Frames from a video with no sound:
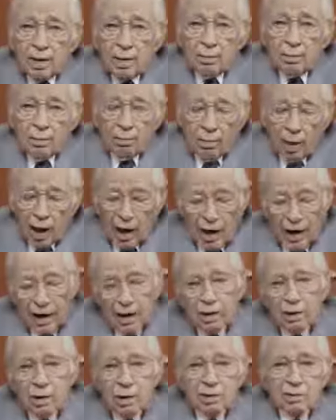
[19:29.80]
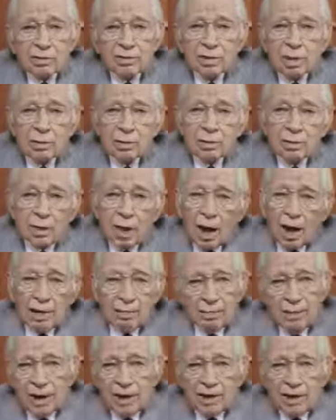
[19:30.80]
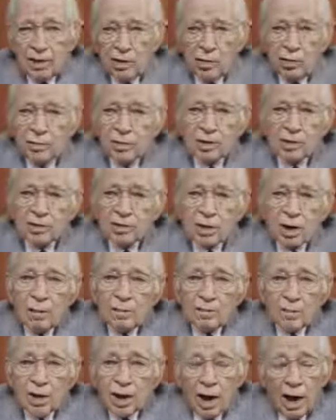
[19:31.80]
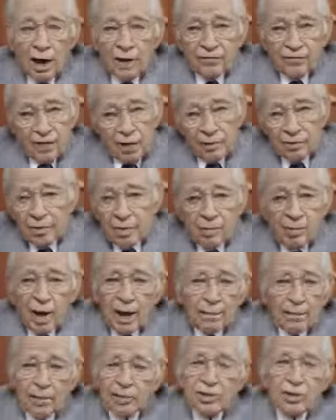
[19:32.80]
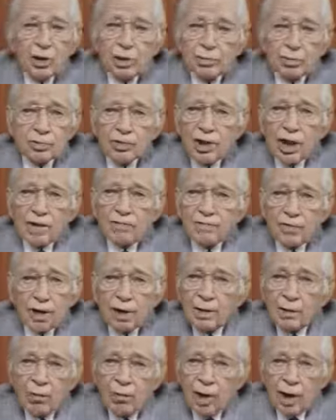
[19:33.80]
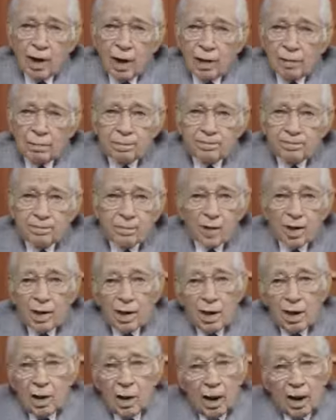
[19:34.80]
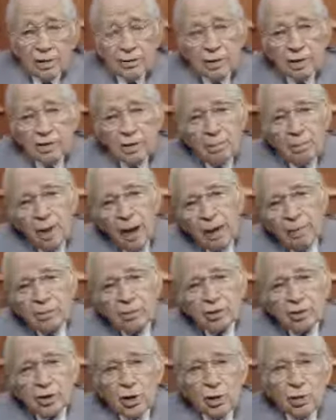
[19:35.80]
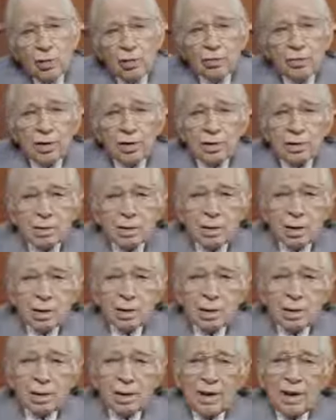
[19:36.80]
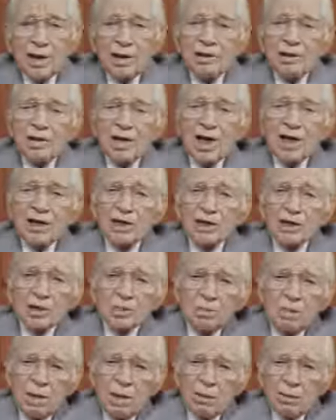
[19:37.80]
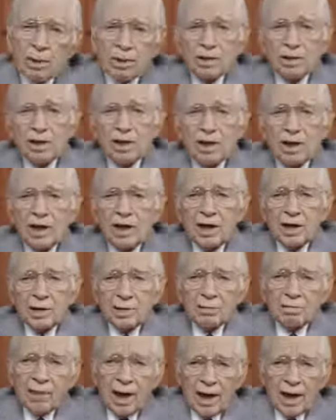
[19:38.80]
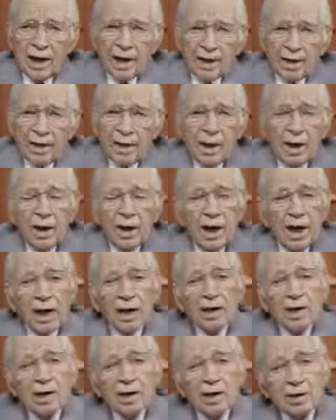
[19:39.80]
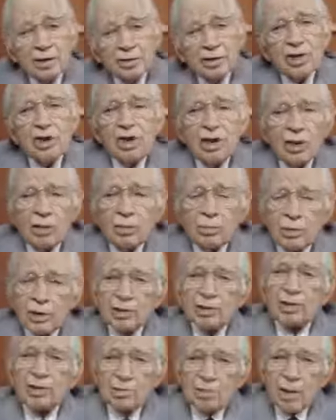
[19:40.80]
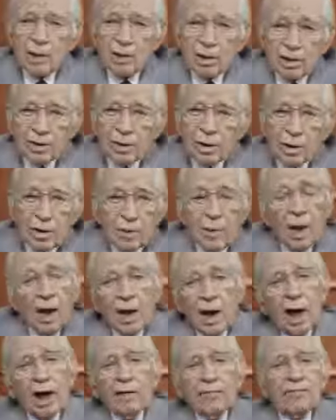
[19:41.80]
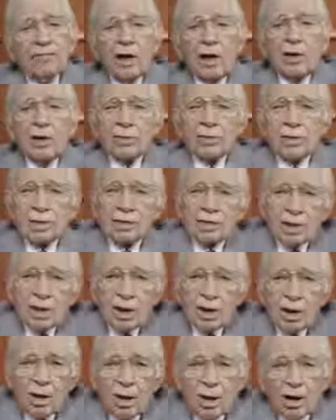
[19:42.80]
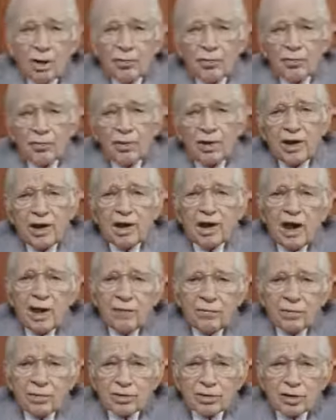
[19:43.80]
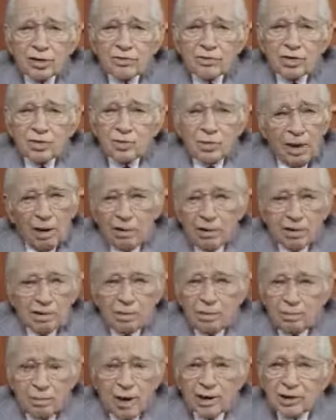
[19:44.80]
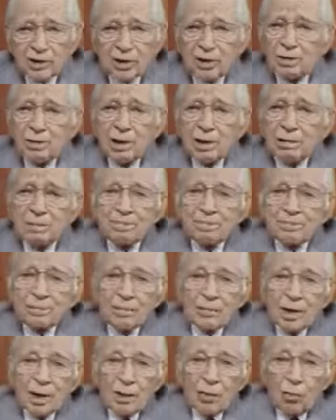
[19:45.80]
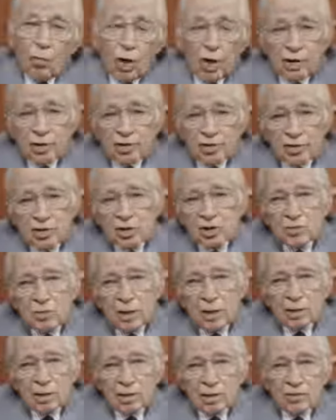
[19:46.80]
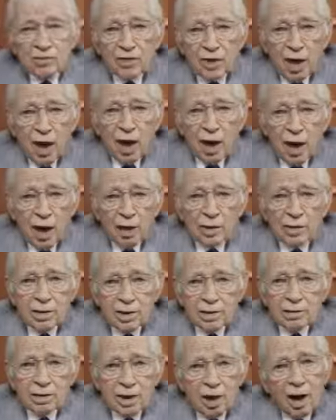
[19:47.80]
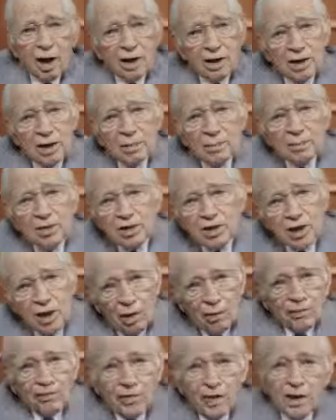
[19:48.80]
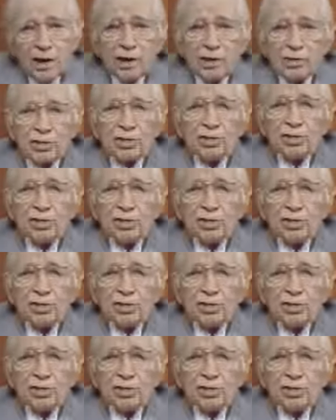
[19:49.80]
mind, as God made humans. I found the Bible shows that very well and that the Bible showed that there is a spirit in man, and it is a human spirit. I found that there are three levels of spirit mentioned. One is the spirit of God, and God himself is